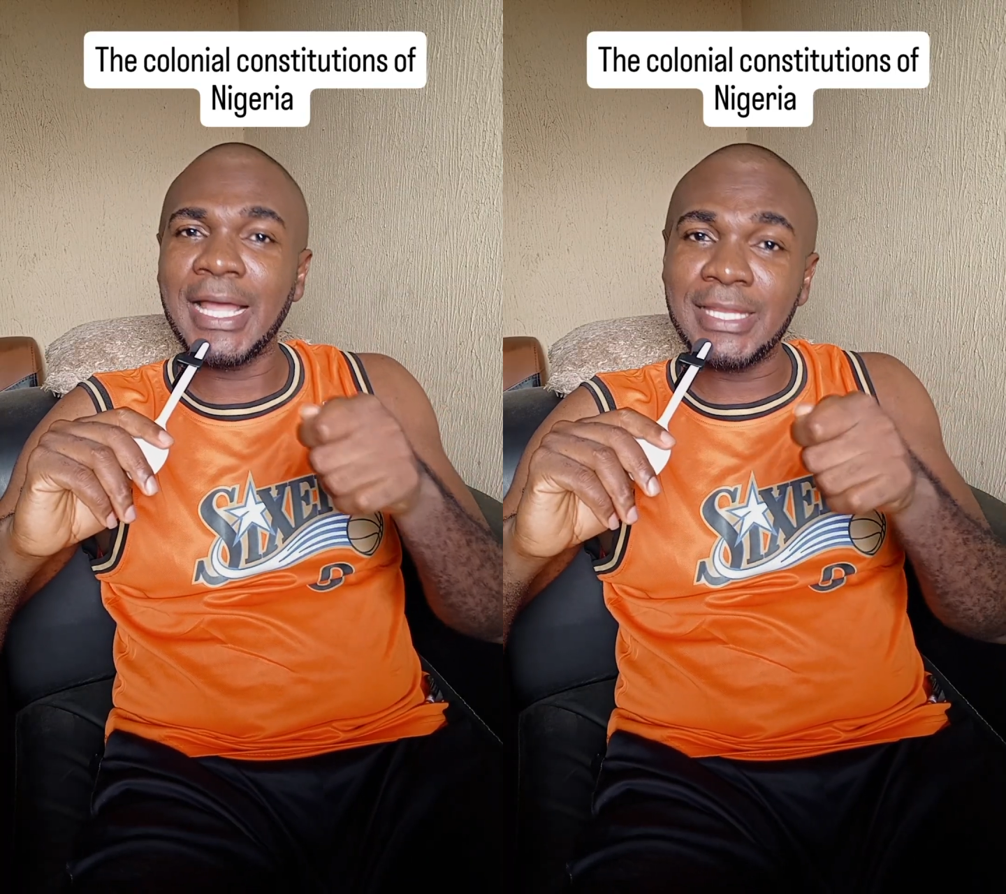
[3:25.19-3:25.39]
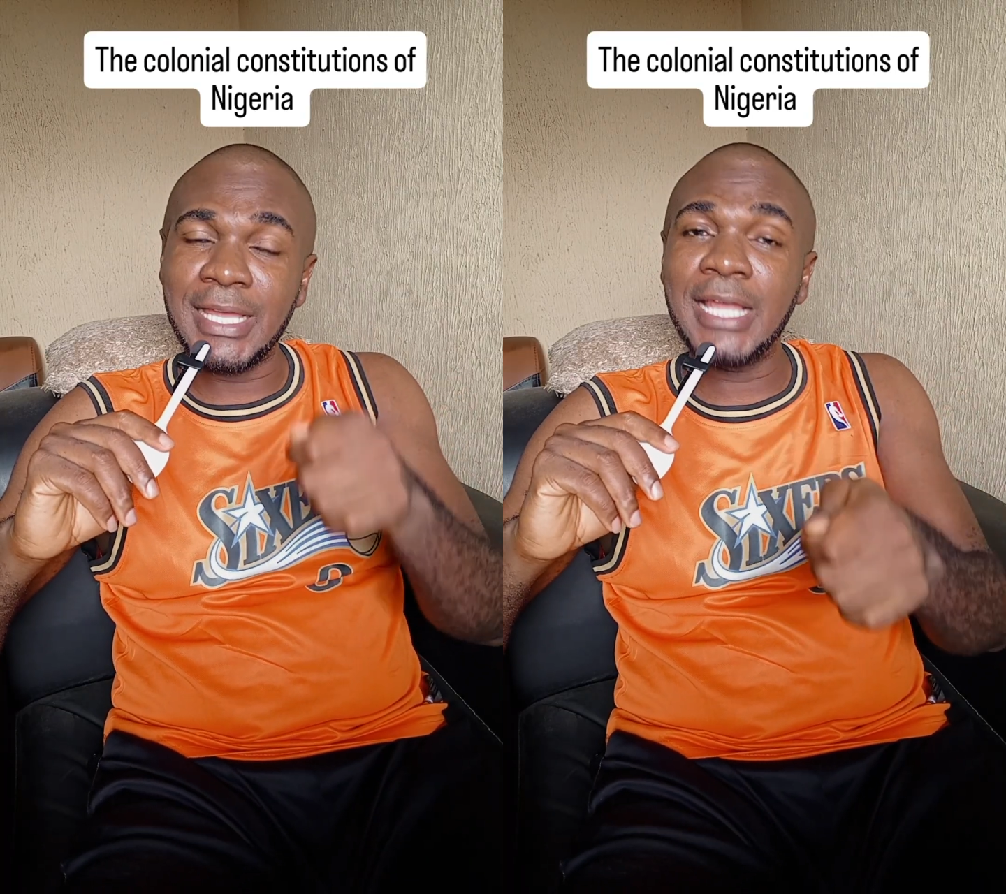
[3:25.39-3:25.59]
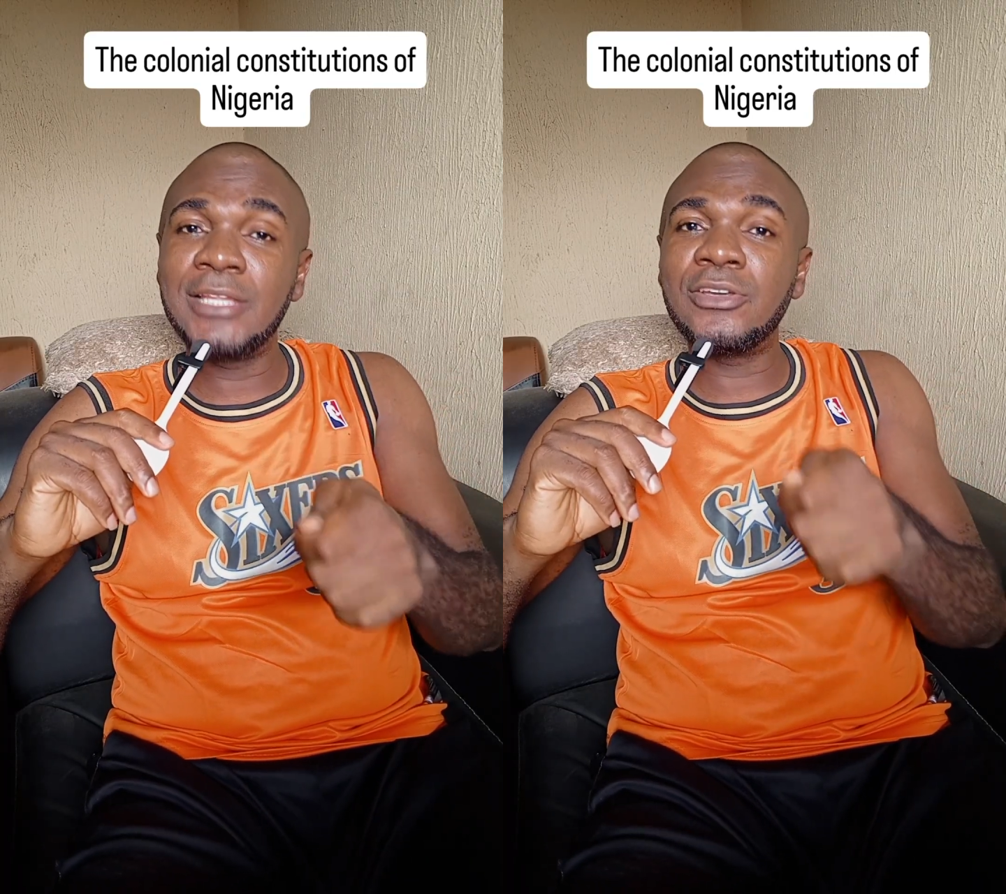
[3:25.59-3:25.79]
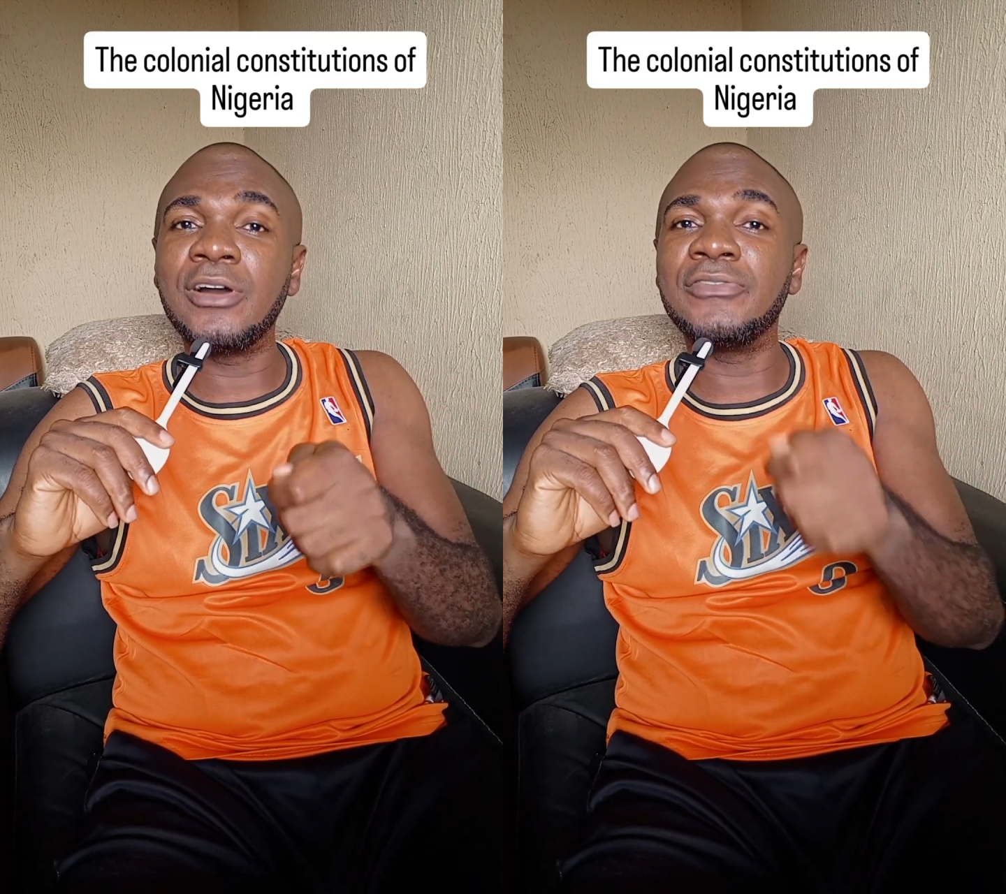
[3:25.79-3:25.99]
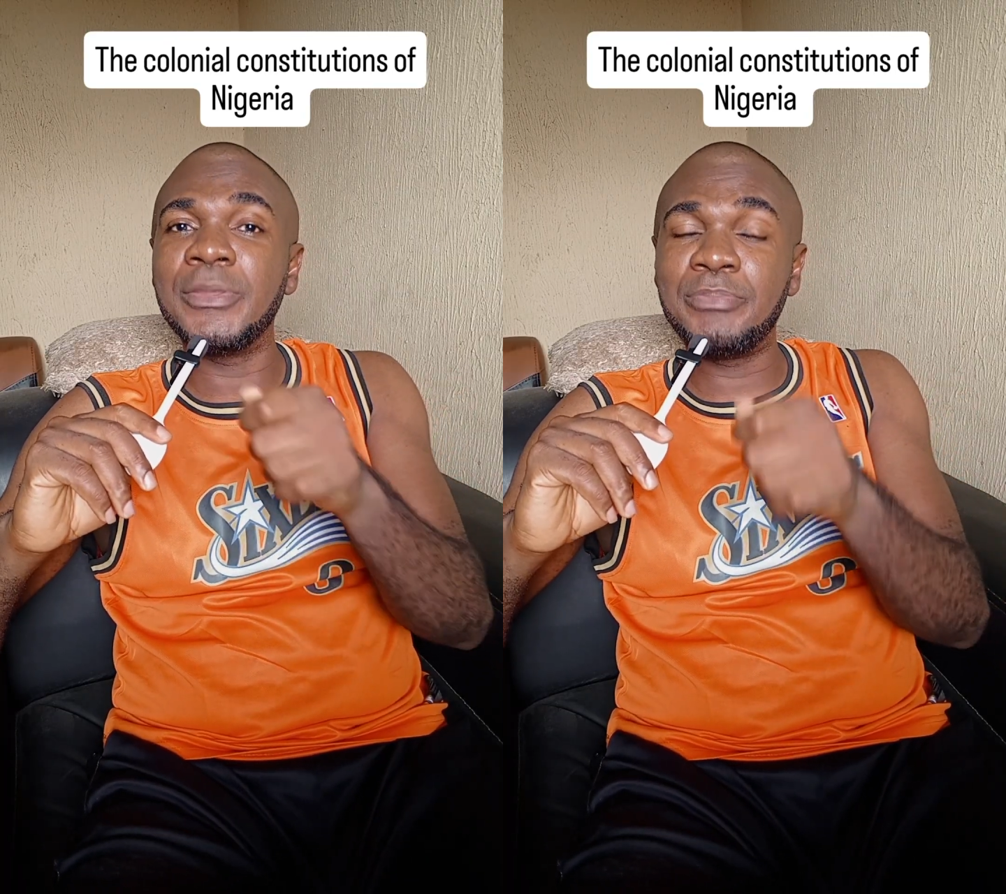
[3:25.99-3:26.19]
at the end
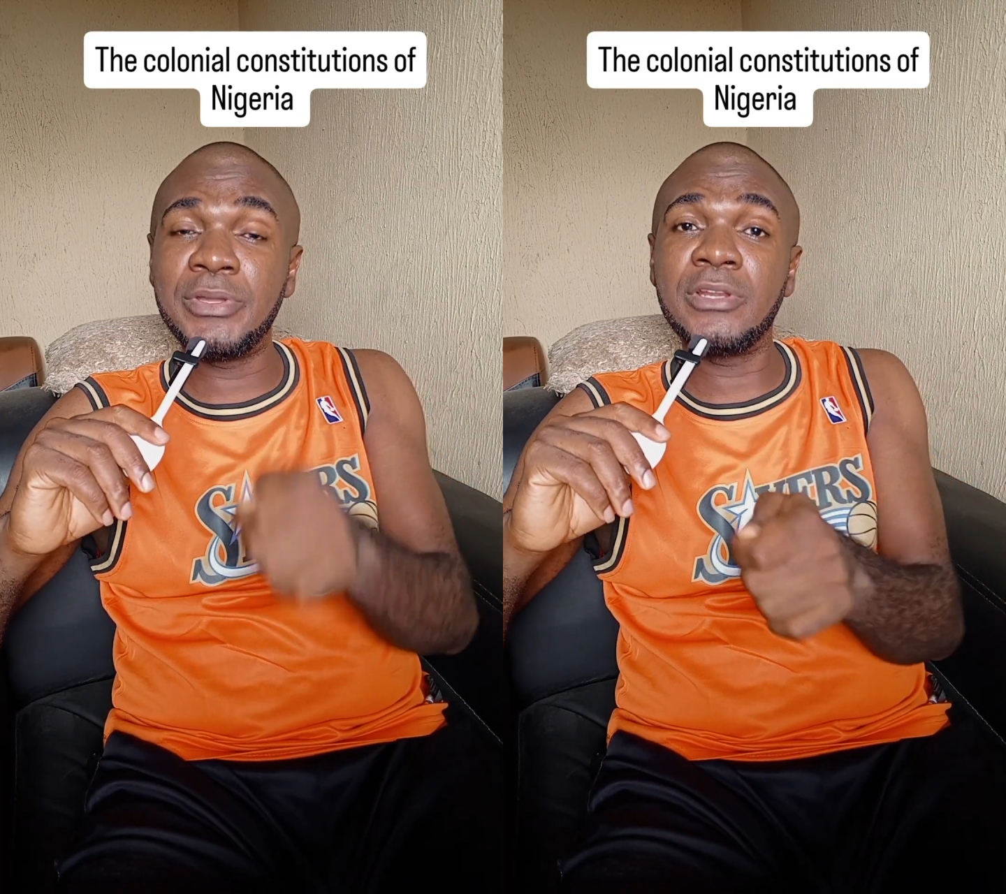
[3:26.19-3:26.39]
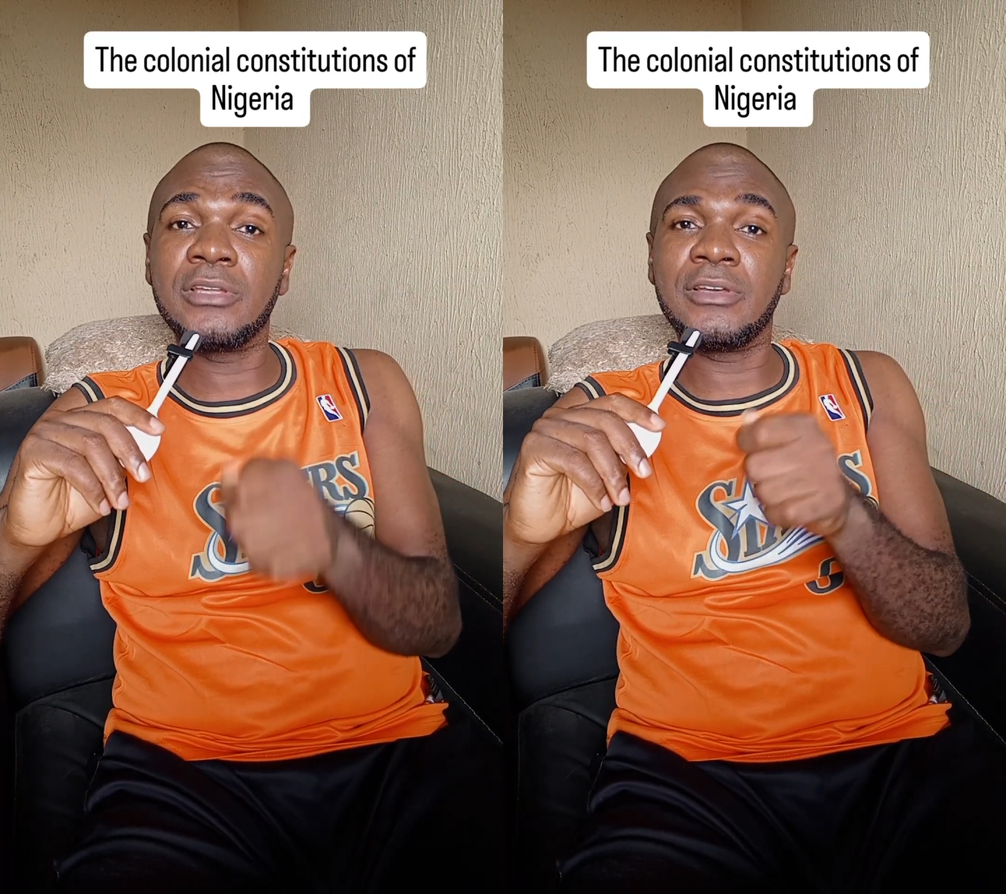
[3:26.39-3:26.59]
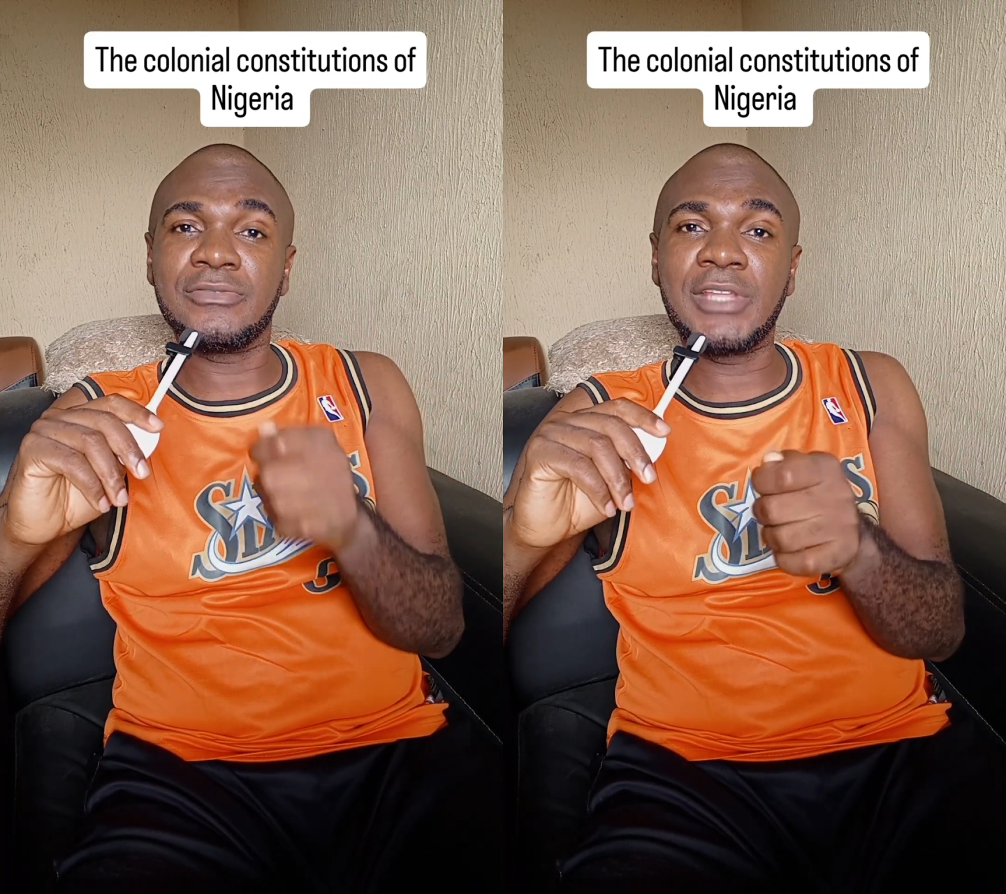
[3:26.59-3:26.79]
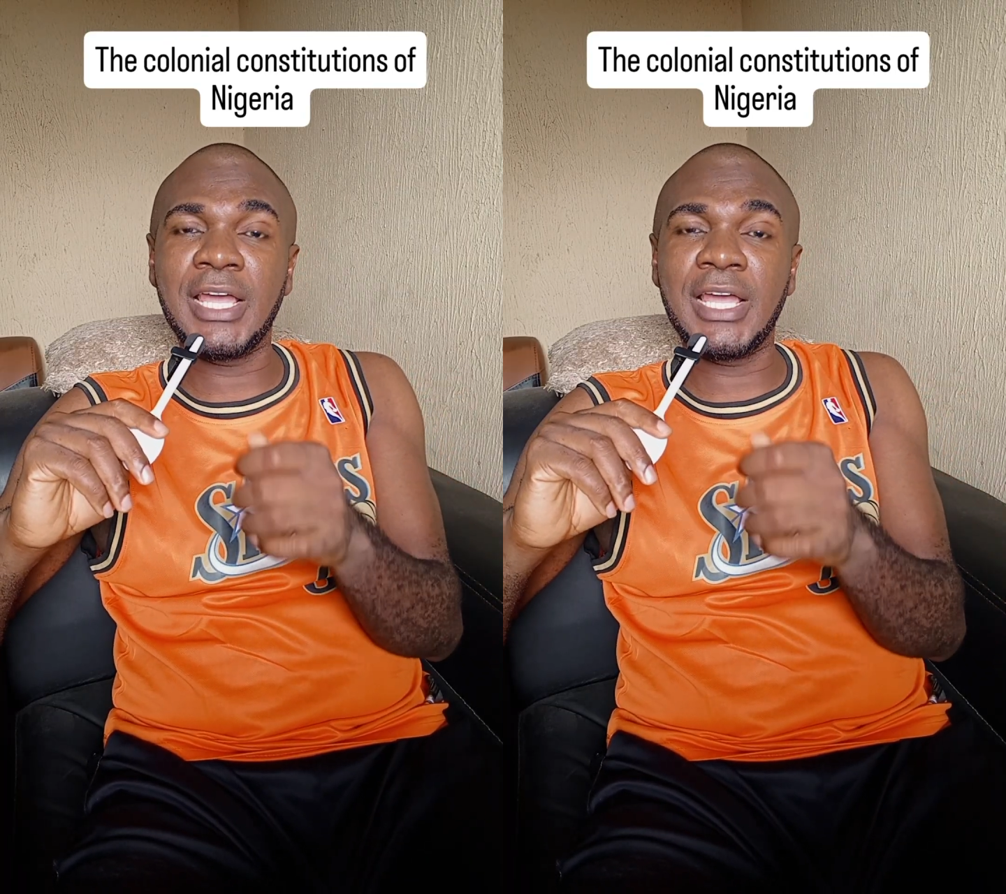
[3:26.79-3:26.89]
of a period of